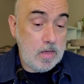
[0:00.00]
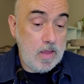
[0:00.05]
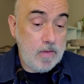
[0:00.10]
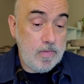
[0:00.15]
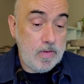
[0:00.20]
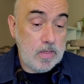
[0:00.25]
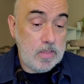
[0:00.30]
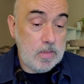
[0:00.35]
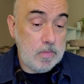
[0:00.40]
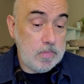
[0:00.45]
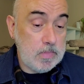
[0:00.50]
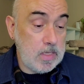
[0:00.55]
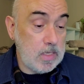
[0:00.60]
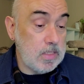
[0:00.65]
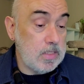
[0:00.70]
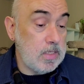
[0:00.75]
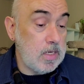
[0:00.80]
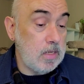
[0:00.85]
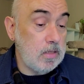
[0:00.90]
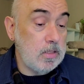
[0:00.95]
giving some
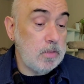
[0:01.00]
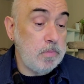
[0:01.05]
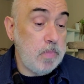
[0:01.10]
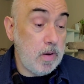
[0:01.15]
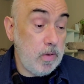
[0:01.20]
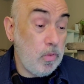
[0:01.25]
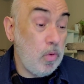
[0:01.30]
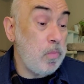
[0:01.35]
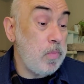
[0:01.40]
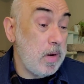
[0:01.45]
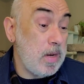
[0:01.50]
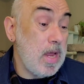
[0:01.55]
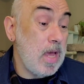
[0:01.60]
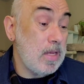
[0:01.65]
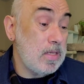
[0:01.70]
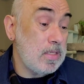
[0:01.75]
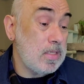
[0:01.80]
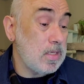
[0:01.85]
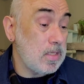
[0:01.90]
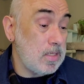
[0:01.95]
distance, but it would be
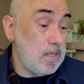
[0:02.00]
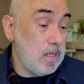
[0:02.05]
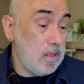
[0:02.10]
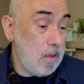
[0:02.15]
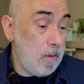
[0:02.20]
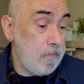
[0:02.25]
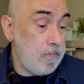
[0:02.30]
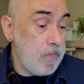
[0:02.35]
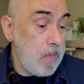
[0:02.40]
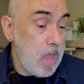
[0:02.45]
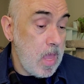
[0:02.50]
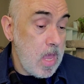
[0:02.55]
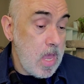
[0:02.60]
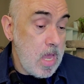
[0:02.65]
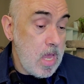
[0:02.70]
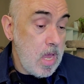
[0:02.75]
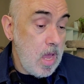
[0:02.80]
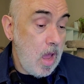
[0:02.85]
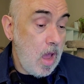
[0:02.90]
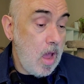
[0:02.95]
nice to see them.
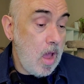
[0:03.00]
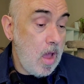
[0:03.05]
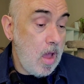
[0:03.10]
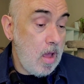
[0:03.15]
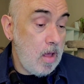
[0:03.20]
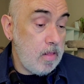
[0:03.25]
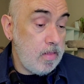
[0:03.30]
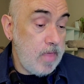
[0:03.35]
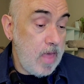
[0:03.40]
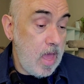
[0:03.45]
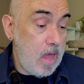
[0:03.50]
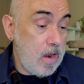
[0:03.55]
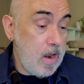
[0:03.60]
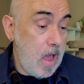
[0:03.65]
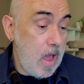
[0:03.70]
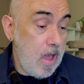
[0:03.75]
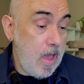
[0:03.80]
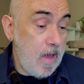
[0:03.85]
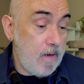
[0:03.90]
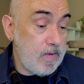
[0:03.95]
Then
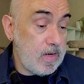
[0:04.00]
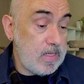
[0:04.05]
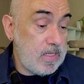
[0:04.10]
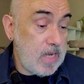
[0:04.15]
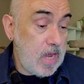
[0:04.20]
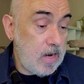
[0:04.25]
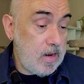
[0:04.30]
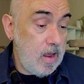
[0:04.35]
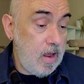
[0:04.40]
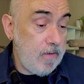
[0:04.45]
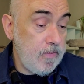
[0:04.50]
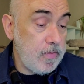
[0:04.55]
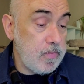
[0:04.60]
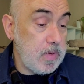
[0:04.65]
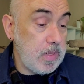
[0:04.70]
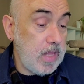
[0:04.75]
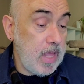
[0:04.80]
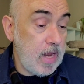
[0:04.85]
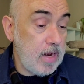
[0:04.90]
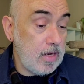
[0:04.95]
I have a deadhead
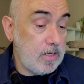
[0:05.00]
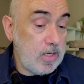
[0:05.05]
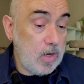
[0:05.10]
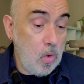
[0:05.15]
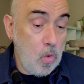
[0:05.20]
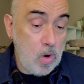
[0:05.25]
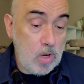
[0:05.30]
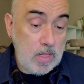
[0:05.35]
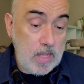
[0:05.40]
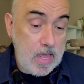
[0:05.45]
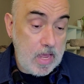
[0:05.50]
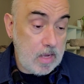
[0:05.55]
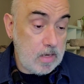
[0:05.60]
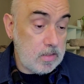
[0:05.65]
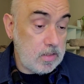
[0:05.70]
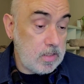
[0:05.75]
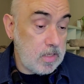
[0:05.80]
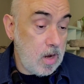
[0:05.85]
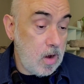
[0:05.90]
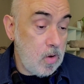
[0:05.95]
from Atlanta to
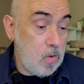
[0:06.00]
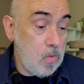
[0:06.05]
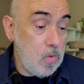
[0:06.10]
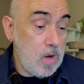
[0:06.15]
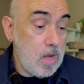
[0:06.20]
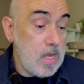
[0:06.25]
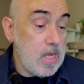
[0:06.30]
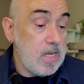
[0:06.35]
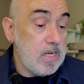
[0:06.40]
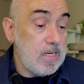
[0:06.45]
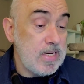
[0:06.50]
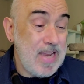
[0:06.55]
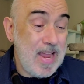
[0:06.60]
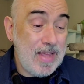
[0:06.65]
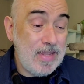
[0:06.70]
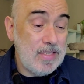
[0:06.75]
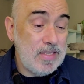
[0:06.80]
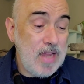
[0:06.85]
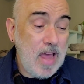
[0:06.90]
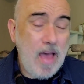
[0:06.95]
Orlando.
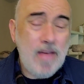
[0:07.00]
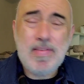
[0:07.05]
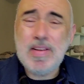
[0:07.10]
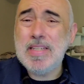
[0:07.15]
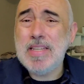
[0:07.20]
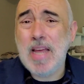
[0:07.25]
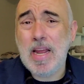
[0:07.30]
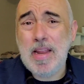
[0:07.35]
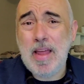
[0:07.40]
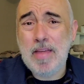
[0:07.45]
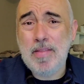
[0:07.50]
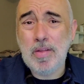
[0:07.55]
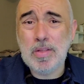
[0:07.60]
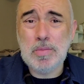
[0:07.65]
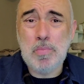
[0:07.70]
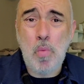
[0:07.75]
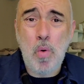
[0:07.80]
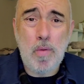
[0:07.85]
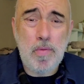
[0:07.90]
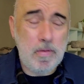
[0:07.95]
Nice to have a deadhead
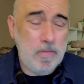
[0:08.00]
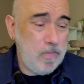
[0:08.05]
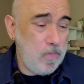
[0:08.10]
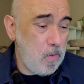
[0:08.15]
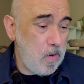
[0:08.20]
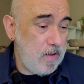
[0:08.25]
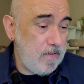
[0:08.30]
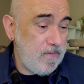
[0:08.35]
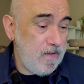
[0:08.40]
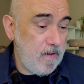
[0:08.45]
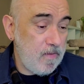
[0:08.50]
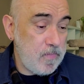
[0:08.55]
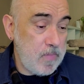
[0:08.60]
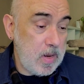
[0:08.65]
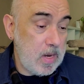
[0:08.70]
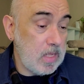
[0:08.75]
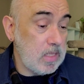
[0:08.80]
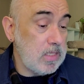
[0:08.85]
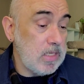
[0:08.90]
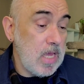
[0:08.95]
that's more than 45
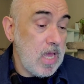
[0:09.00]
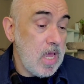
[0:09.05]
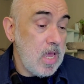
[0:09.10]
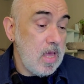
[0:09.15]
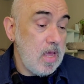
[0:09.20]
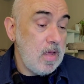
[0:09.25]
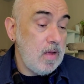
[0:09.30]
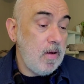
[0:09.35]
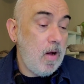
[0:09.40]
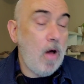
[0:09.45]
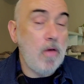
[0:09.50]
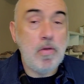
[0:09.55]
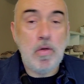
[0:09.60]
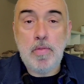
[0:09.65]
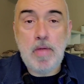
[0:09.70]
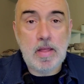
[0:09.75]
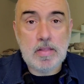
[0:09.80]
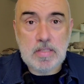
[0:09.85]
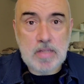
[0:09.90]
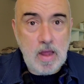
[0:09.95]
minutes, although
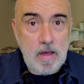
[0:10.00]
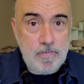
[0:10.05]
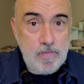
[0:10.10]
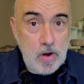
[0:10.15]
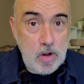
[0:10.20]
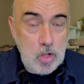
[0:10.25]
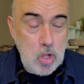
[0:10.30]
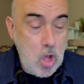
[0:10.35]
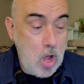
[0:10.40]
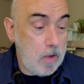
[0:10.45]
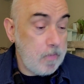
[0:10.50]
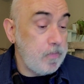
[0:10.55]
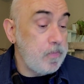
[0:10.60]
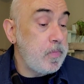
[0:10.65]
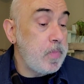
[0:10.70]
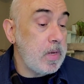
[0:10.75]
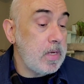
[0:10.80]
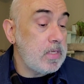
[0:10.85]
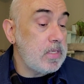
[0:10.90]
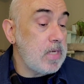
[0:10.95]
that's not very long.
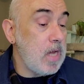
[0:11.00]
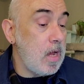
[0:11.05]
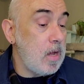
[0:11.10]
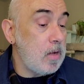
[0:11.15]
But